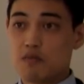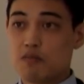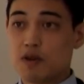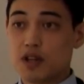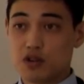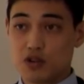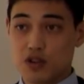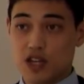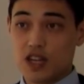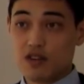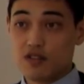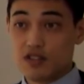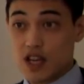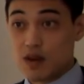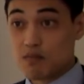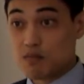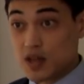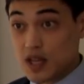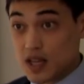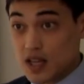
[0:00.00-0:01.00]
But to give
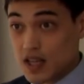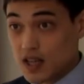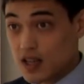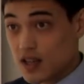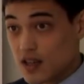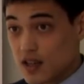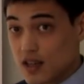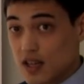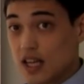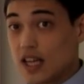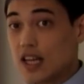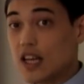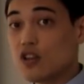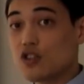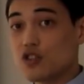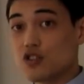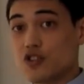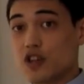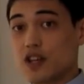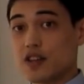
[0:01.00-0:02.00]
some
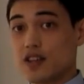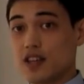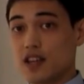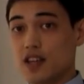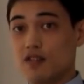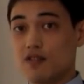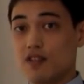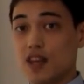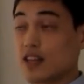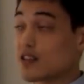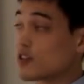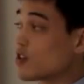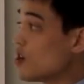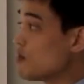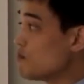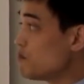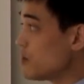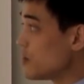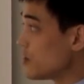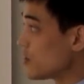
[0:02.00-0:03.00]
illustrative
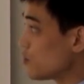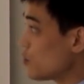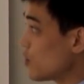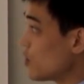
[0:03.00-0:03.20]
examples,